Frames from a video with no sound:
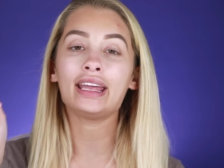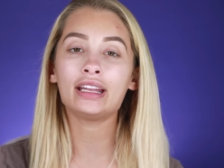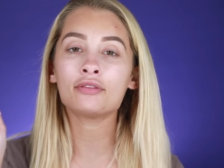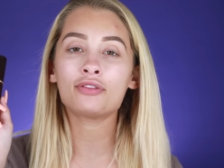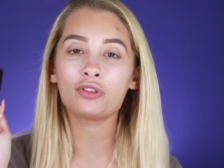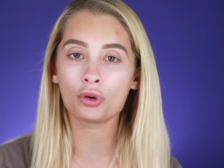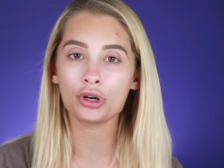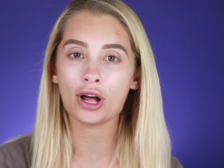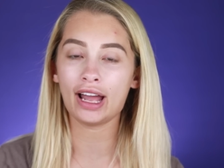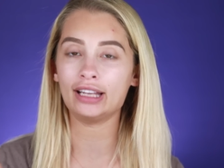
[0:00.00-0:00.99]
in
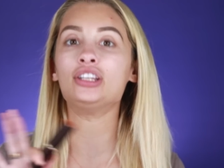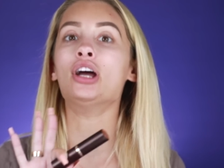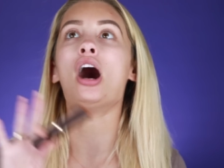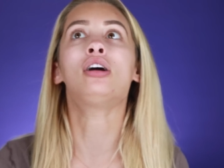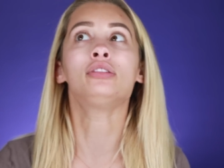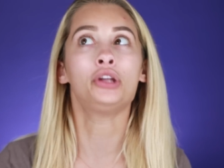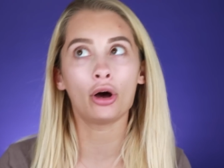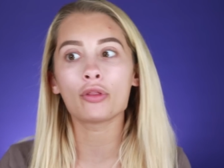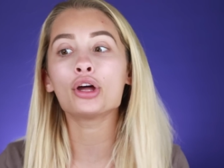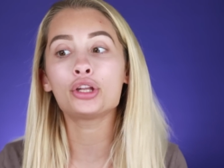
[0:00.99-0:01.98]
Florida, and y'all
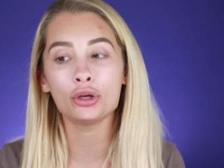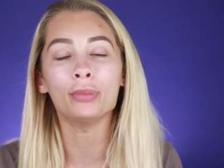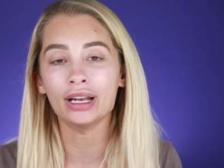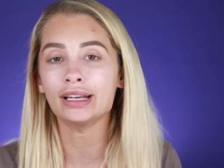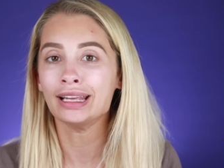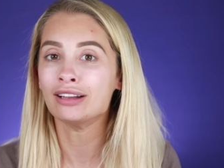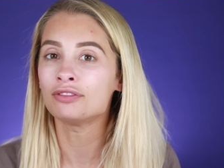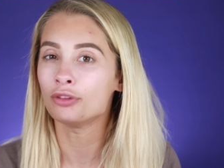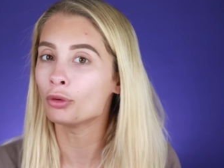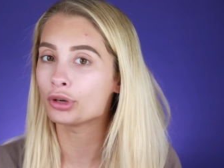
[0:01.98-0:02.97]
know the humidity
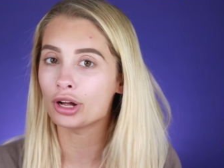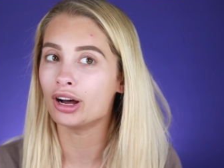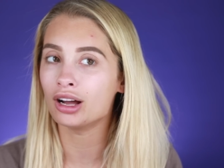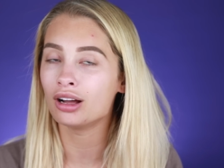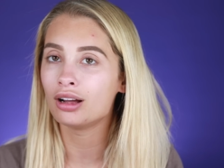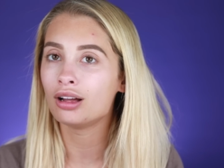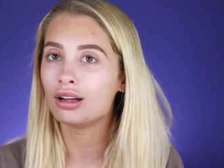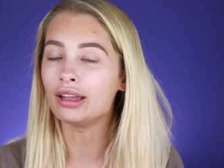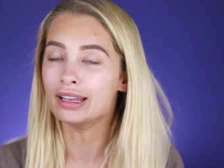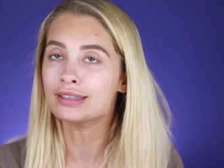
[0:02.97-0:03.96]
in Florida
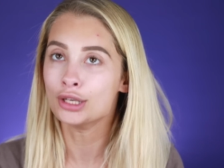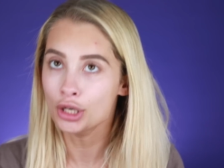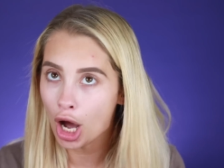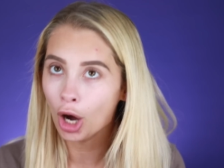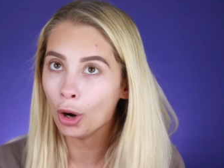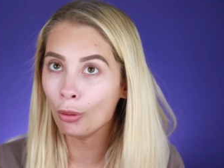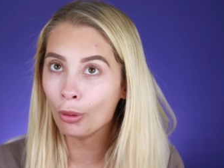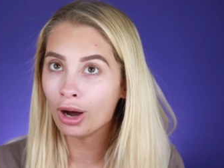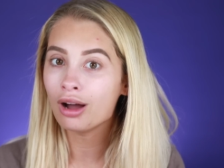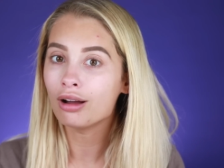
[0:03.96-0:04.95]
is
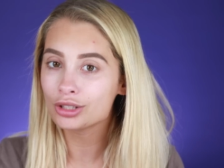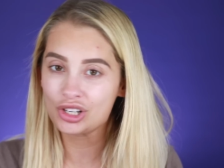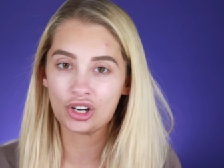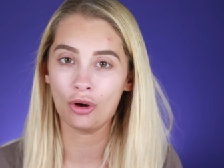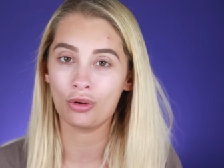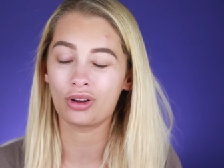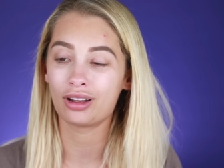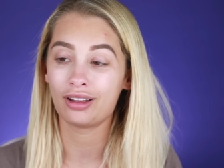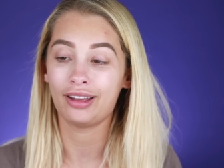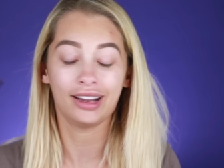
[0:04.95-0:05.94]
no joke.
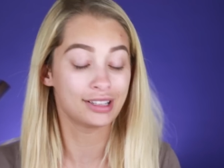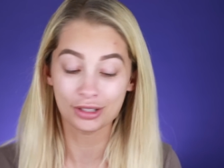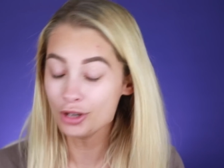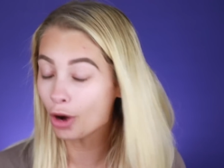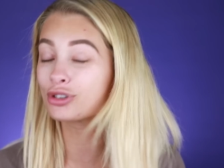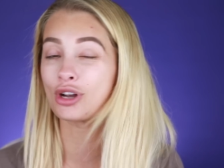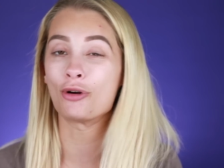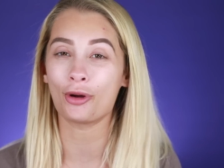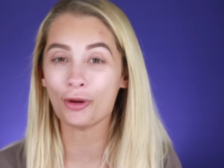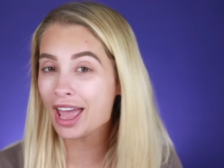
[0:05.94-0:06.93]
It is no
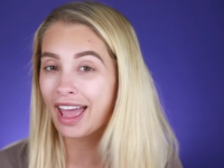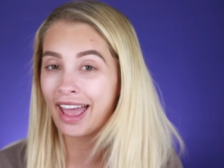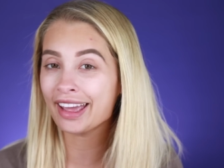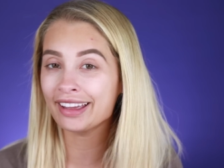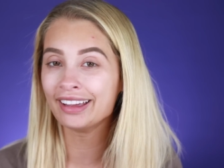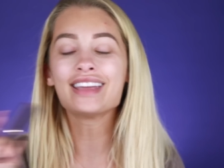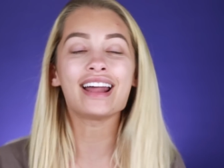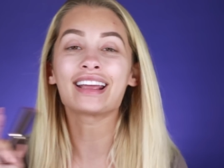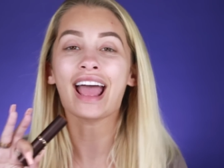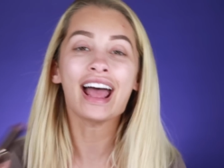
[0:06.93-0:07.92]
joke, okay?
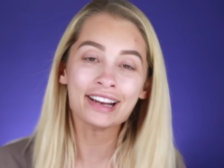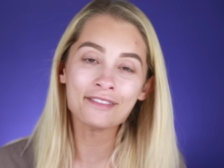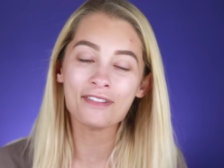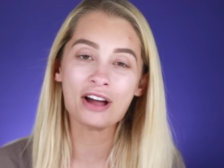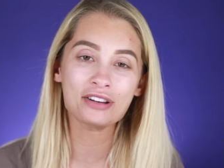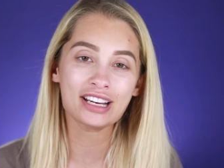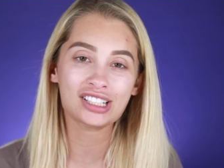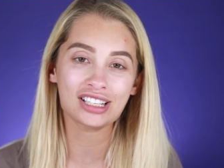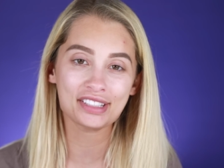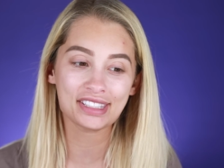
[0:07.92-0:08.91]
Getting any
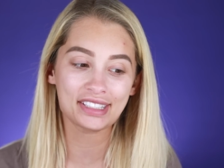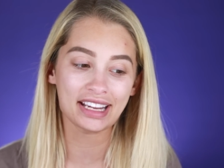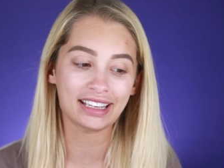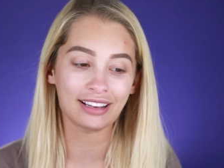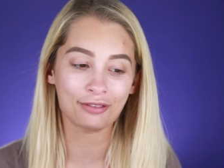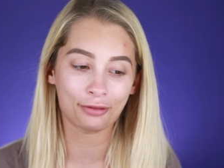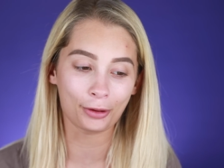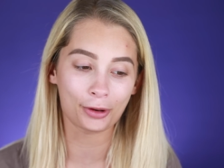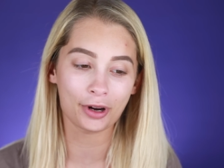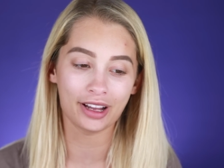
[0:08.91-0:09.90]
foundation to stick in
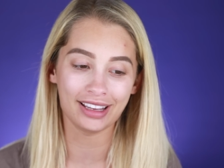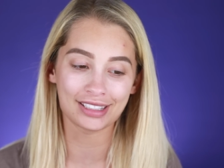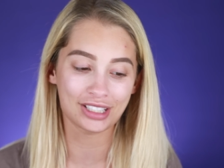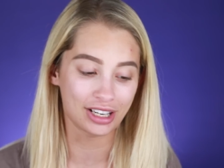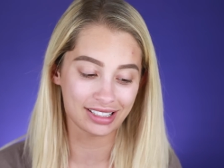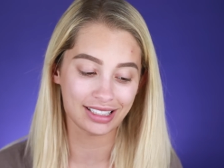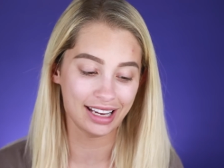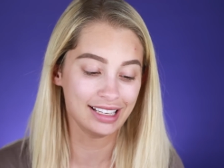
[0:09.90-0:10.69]
Florida is just,